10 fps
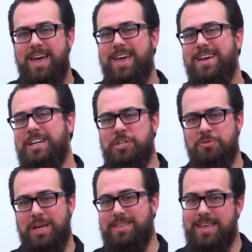and you
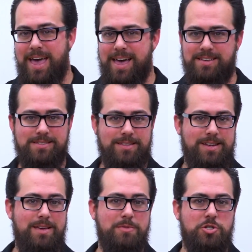get the excellent
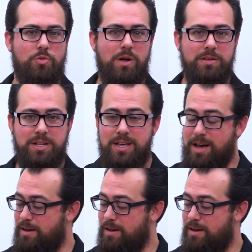image quality